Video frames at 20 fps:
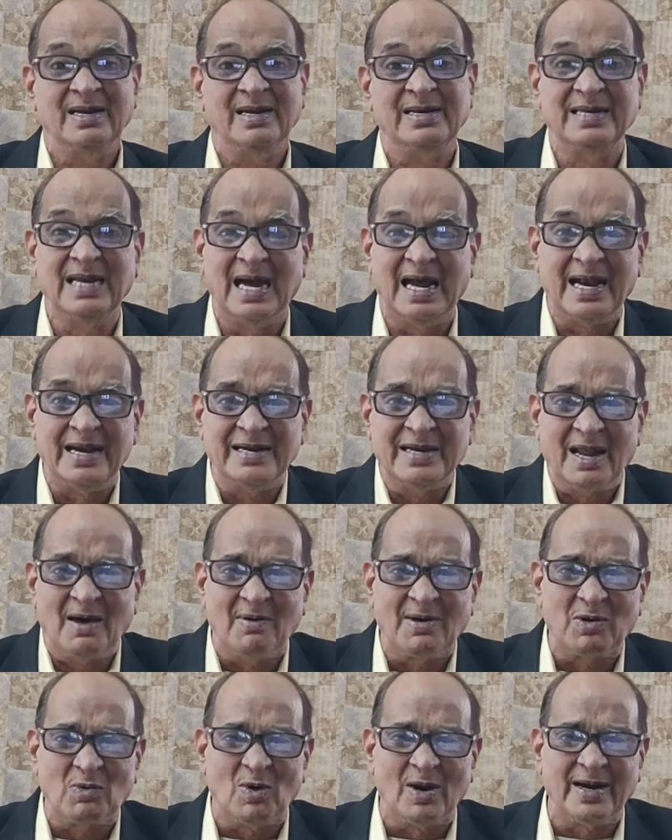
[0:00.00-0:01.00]
India has
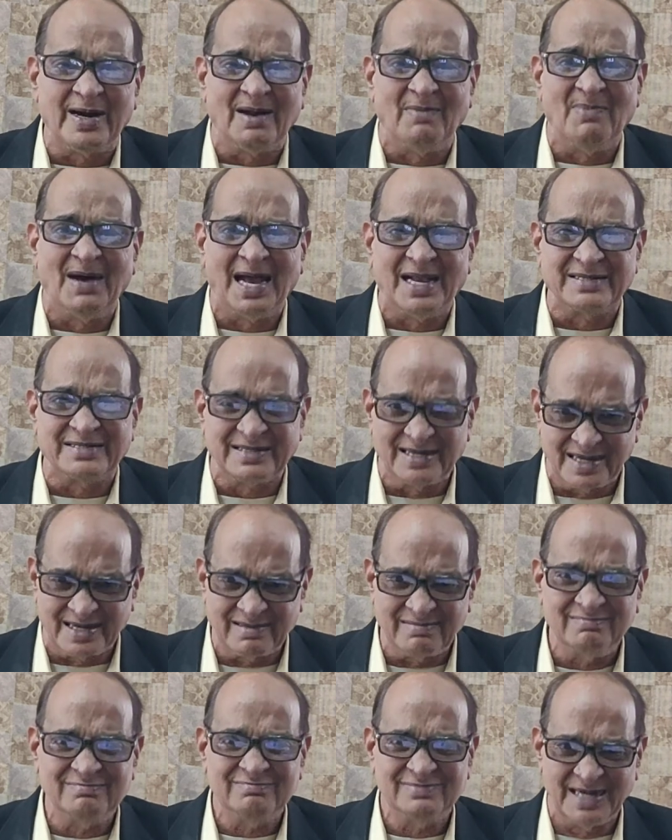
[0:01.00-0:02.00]
never won a match
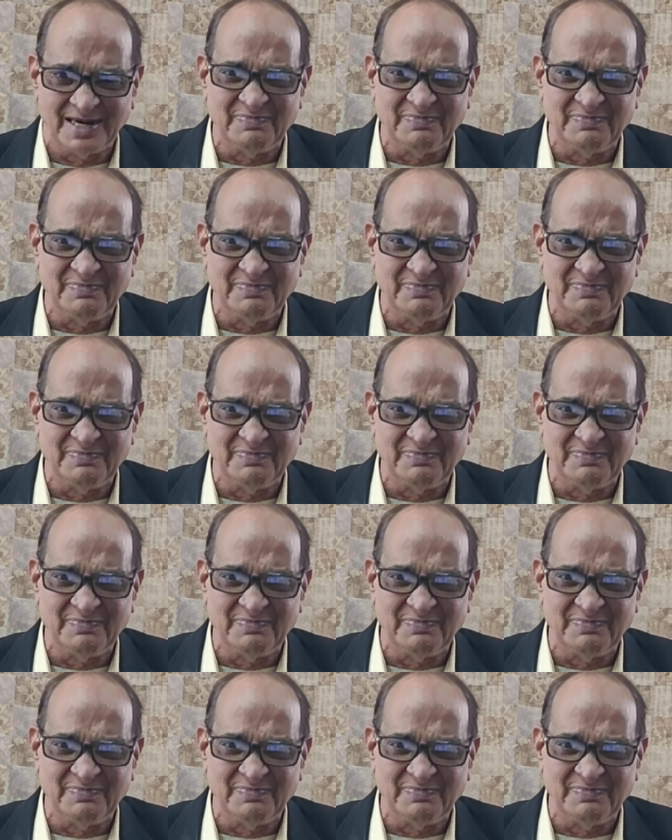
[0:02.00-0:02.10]
here.